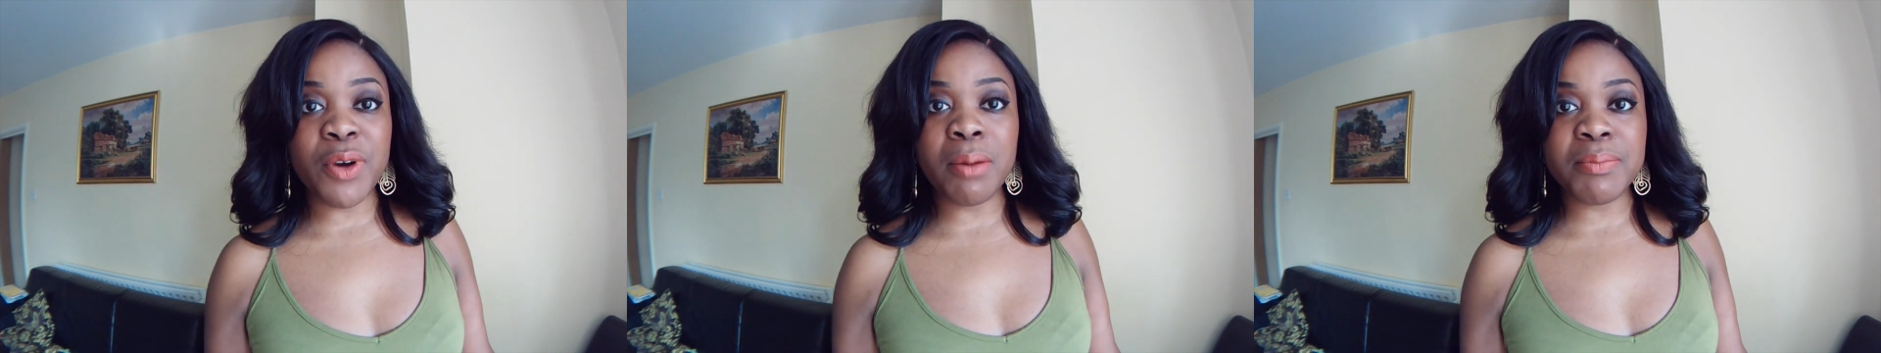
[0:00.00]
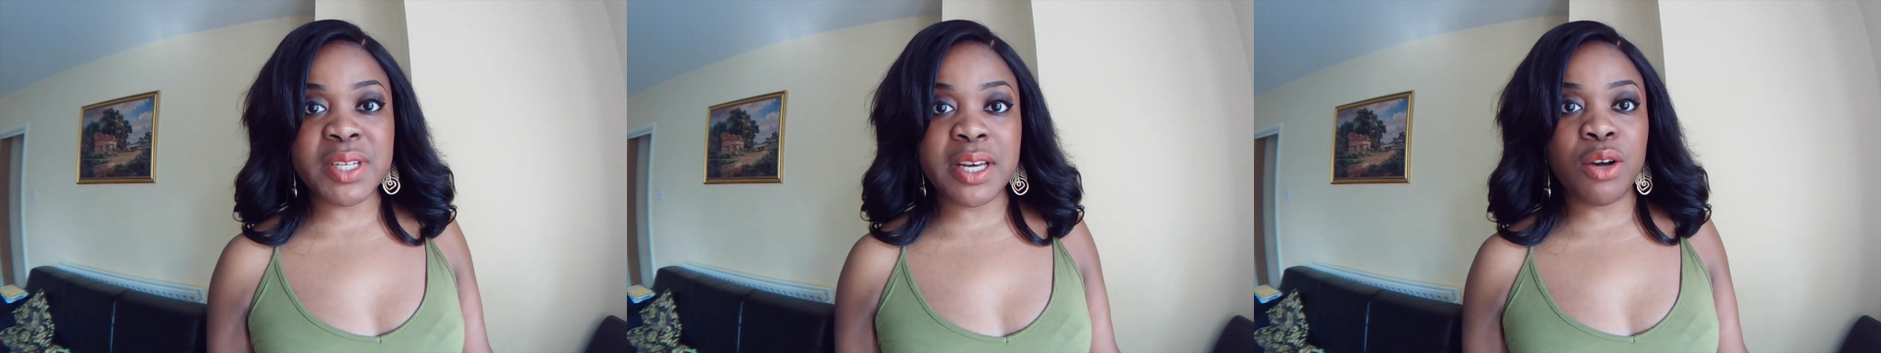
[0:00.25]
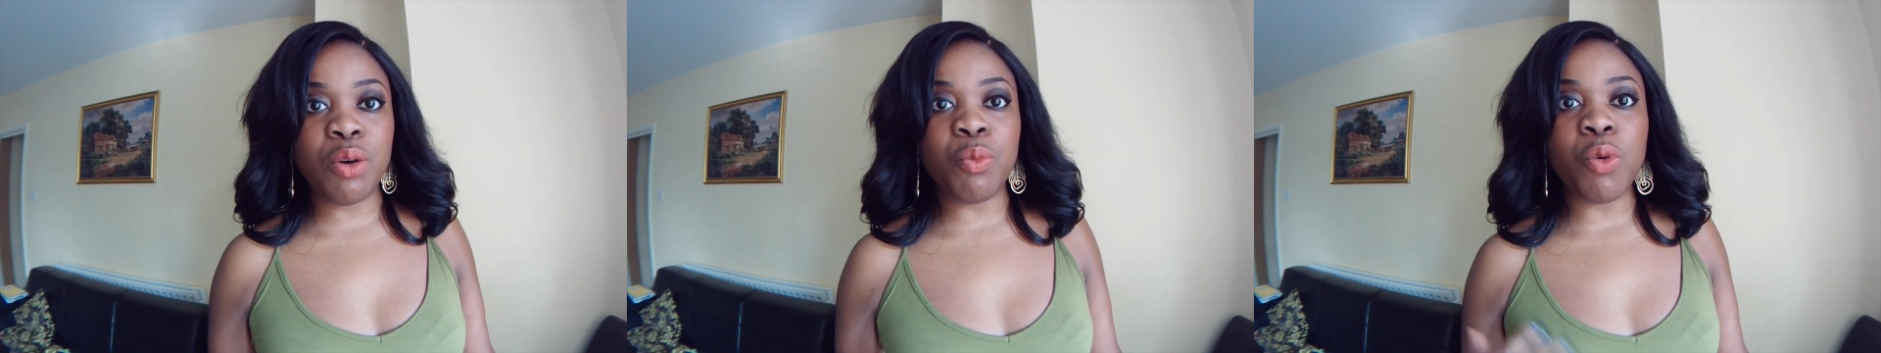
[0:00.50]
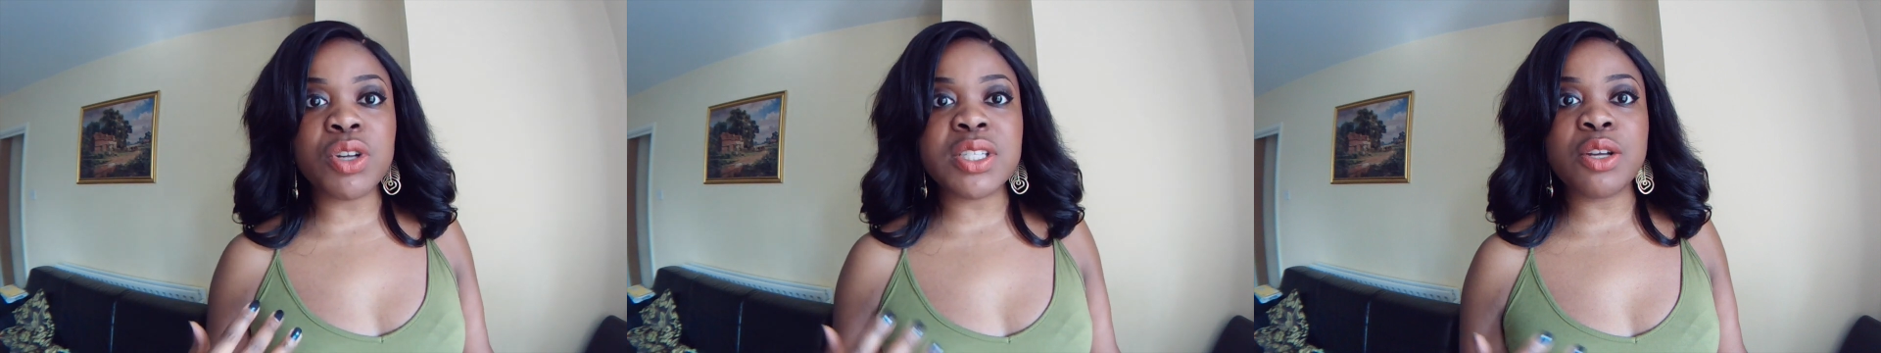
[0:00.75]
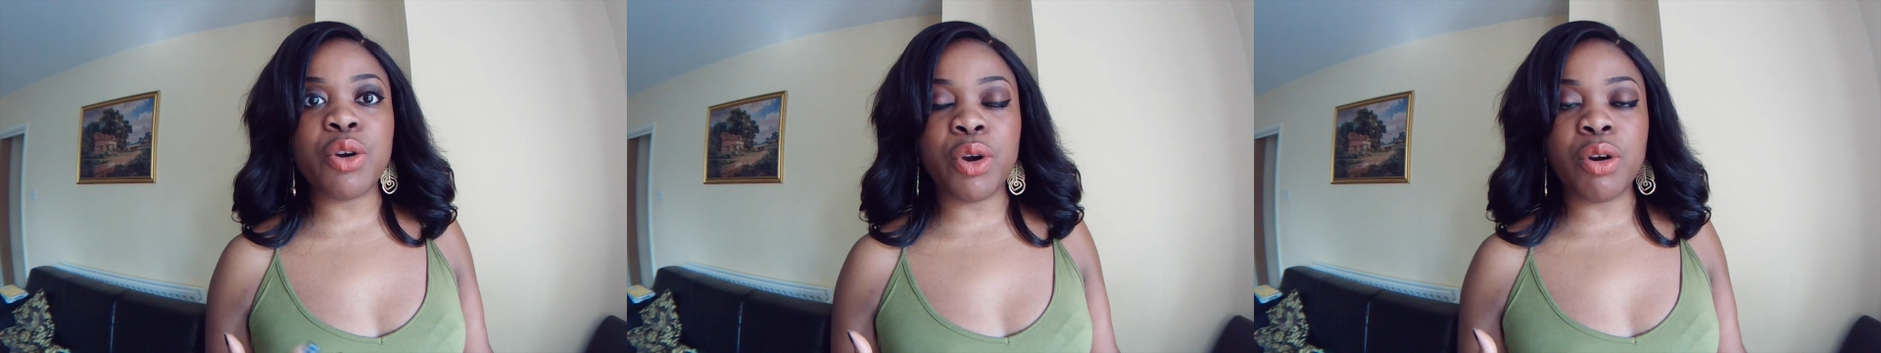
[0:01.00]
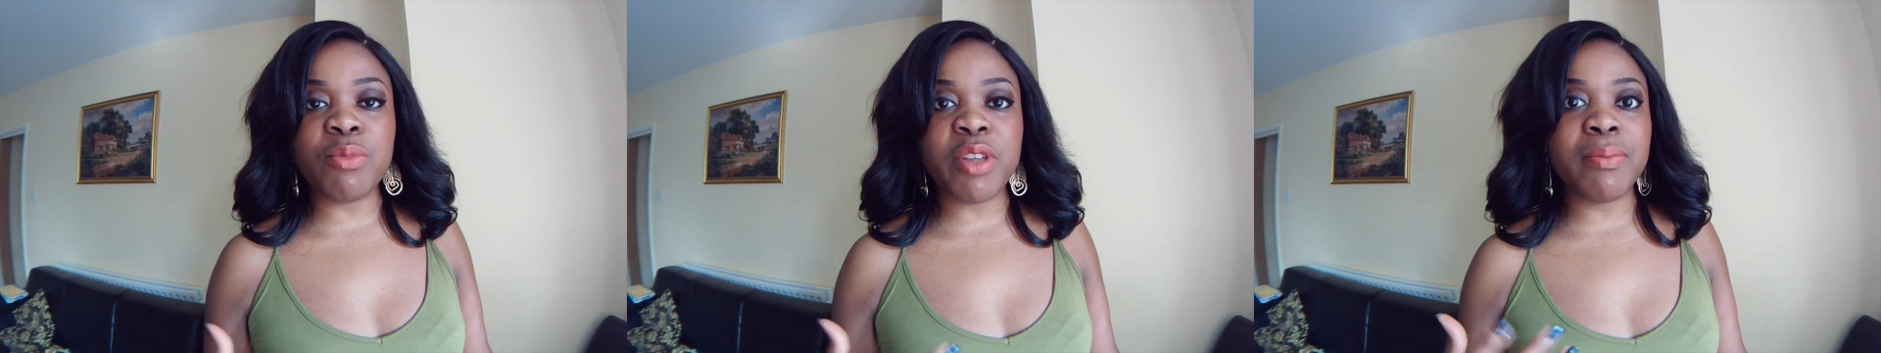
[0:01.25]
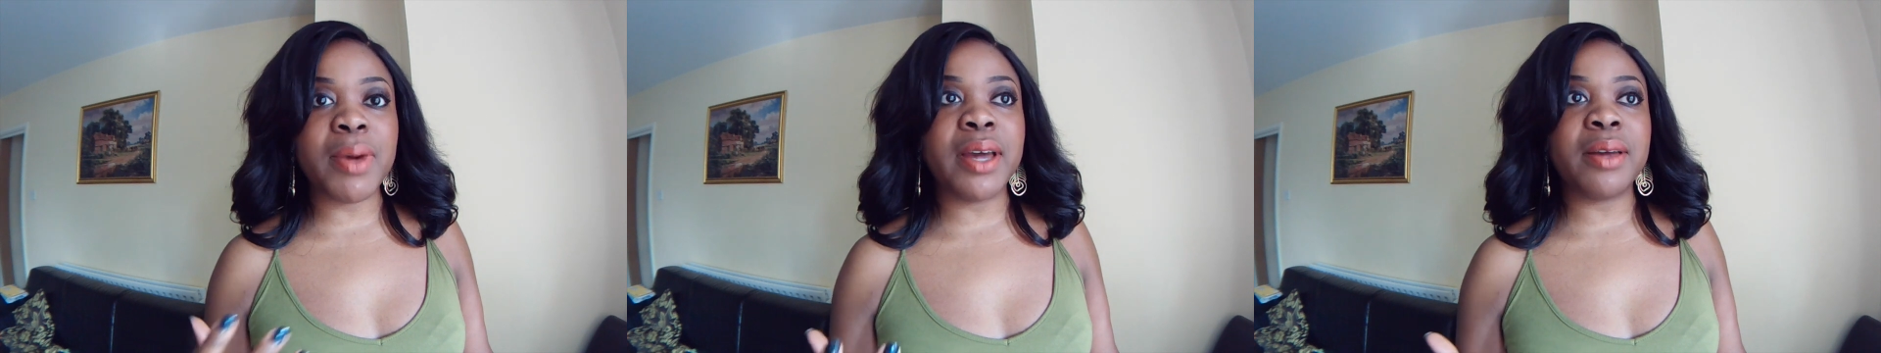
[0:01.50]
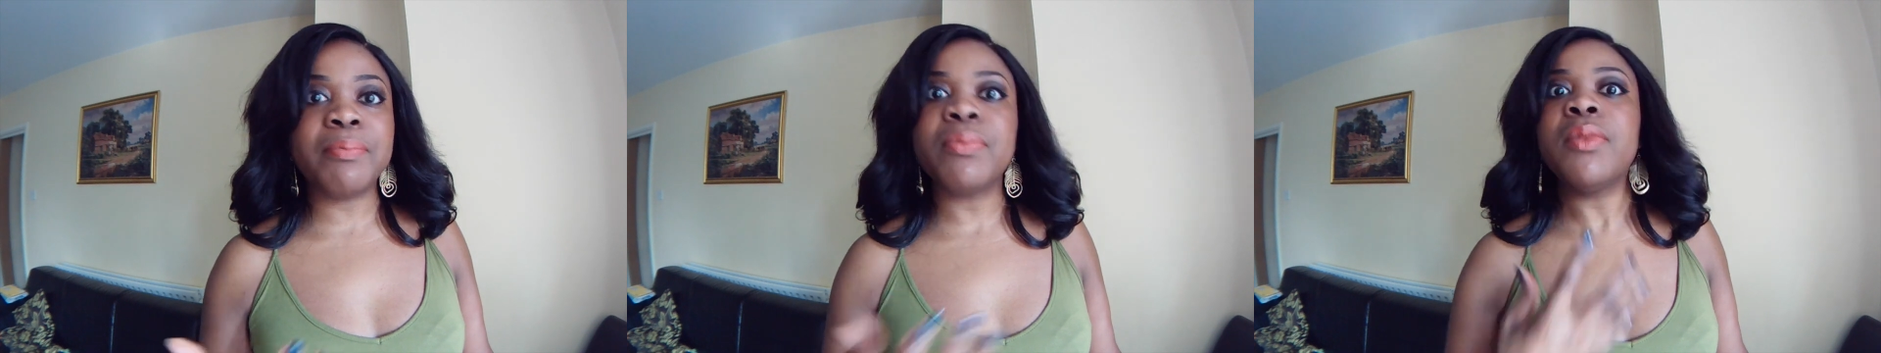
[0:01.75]
update on what's going on with
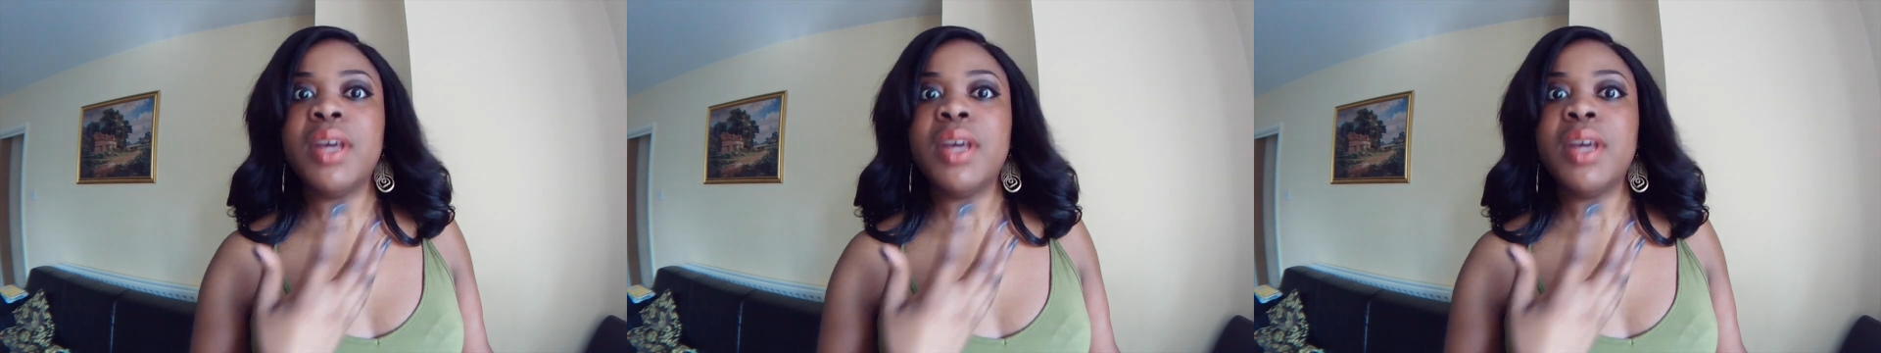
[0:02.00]
my